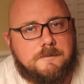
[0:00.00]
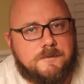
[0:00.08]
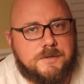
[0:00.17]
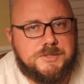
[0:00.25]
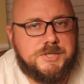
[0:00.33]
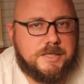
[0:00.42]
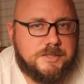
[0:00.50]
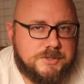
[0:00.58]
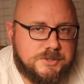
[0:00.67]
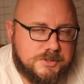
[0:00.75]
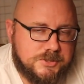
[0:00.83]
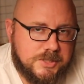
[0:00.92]
for the
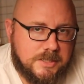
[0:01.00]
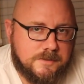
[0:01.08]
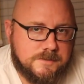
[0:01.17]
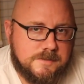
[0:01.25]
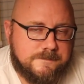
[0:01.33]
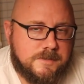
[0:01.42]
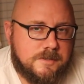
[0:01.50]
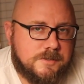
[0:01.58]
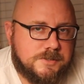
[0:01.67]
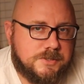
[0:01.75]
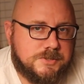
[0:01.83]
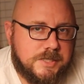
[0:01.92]
chicken's shells. If you
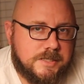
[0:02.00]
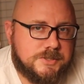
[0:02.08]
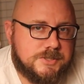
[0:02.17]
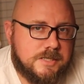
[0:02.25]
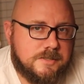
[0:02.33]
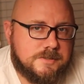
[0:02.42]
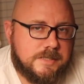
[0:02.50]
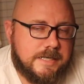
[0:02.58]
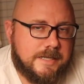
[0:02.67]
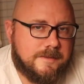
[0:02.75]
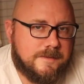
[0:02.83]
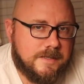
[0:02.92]
notice your chicken shells are
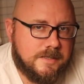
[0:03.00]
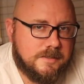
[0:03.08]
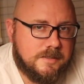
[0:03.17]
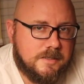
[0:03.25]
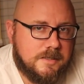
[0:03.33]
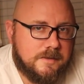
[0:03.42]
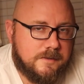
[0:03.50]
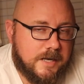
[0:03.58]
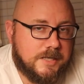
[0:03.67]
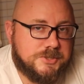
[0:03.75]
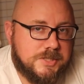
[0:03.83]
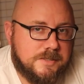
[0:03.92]
getting thin, their
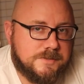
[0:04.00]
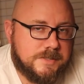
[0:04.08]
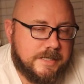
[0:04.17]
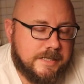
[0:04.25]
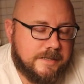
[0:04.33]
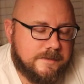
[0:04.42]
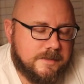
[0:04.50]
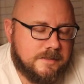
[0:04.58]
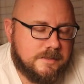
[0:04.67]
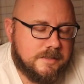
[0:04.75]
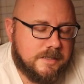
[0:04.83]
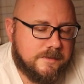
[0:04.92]
egg shells are getting
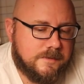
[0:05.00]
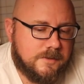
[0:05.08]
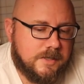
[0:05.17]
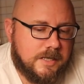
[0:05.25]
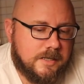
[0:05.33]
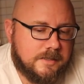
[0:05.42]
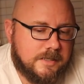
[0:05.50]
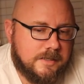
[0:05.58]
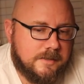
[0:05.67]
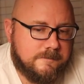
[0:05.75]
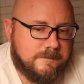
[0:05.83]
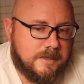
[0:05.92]
thin, and they're not
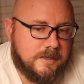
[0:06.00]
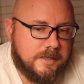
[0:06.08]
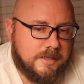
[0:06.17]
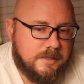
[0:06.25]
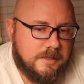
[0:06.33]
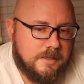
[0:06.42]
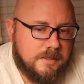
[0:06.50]
very